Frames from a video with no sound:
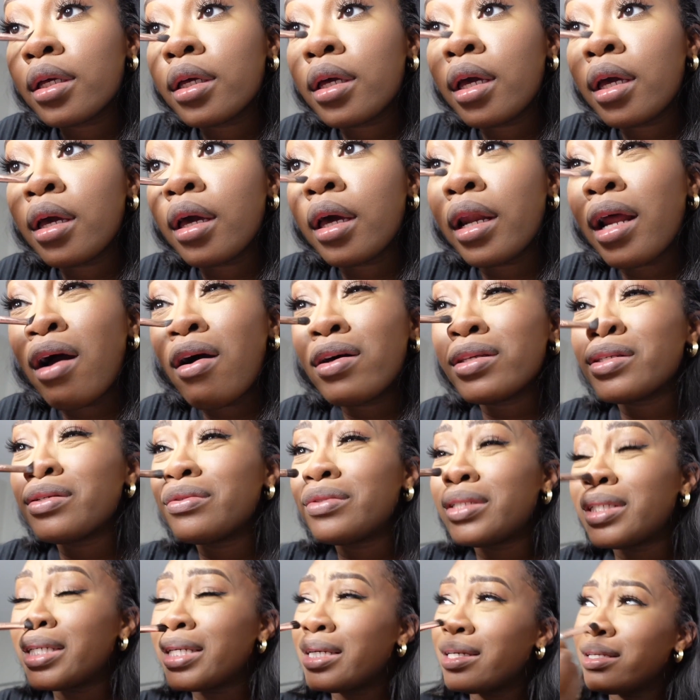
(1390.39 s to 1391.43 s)
and I also
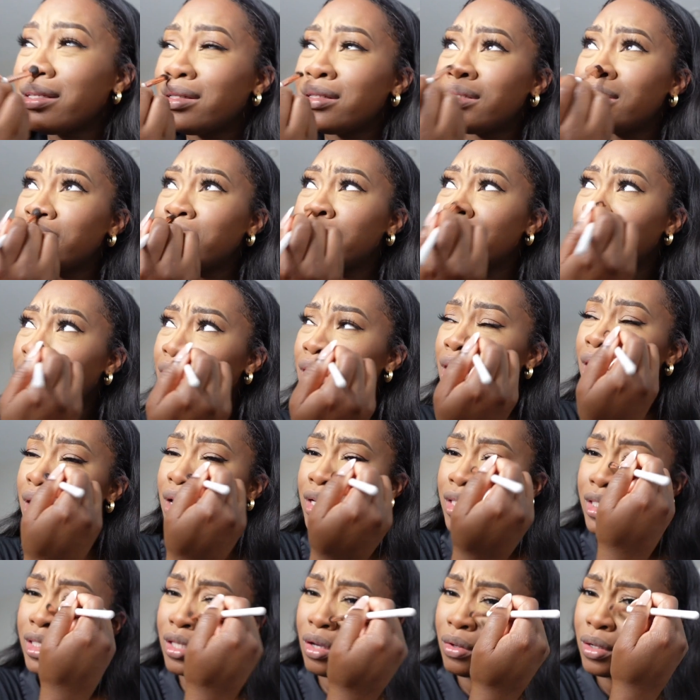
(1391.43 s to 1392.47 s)
did a
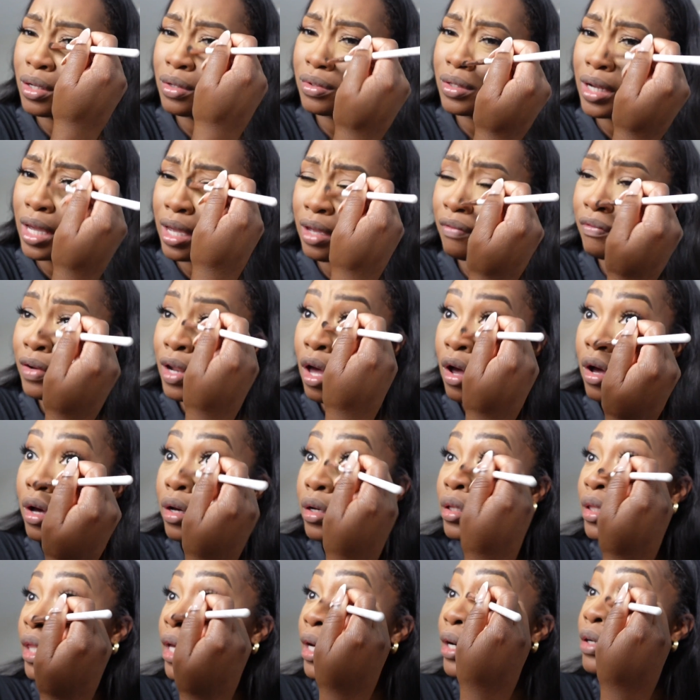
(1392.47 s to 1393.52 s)
solo date
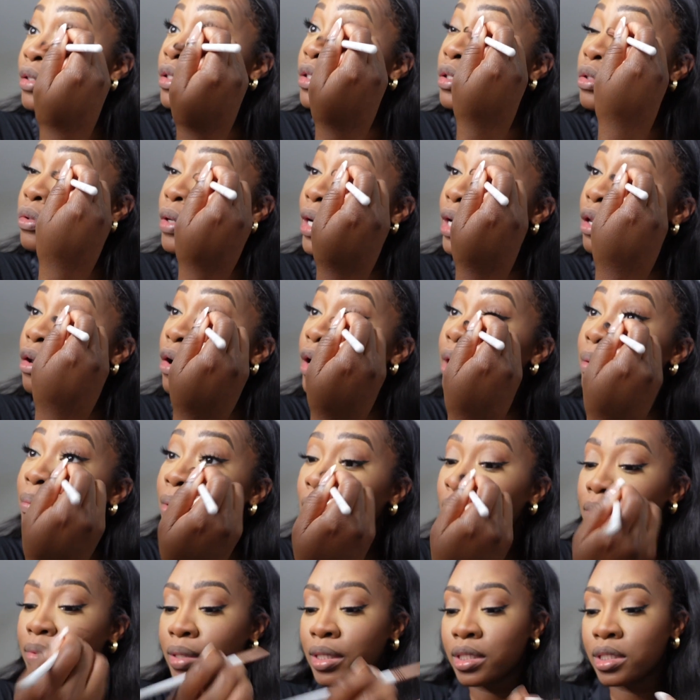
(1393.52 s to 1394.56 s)
vlog there too at Clark and
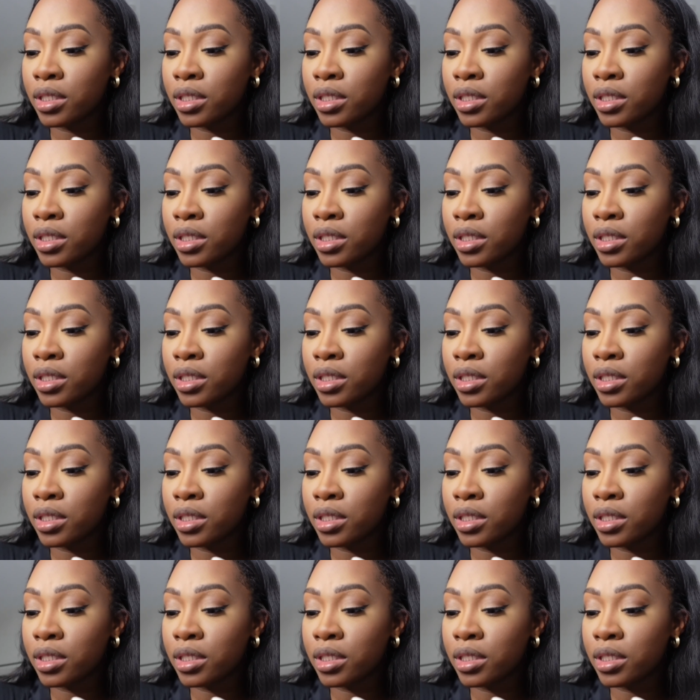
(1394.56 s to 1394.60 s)
Bourbon.